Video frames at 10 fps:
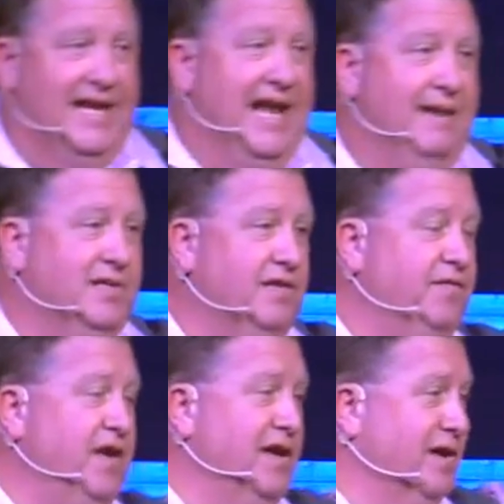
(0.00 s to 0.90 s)
came to the
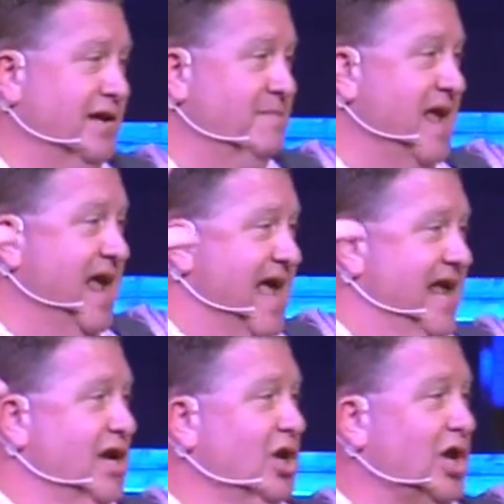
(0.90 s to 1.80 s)
field, and
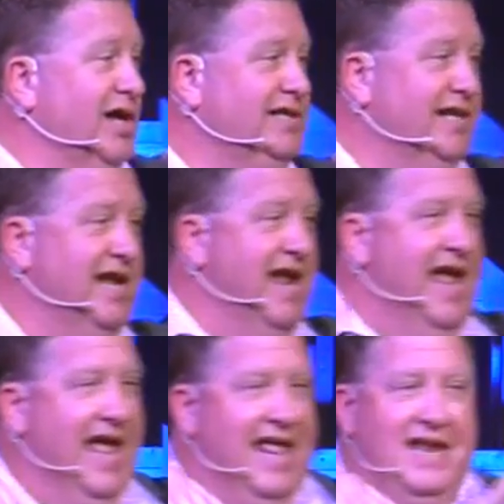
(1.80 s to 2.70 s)
he looked, and
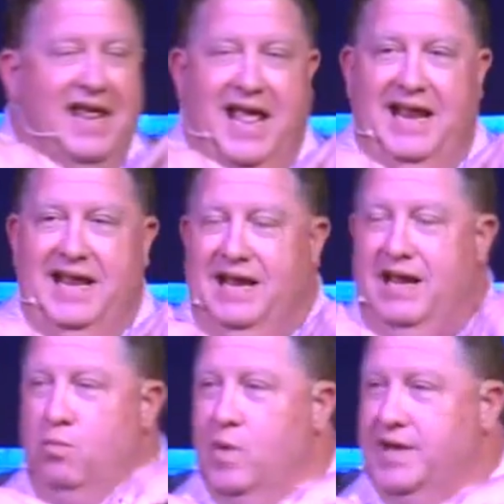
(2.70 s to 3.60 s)

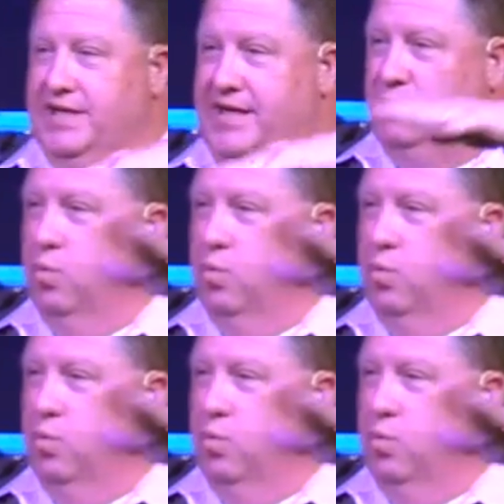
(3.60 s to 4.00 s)
he went to each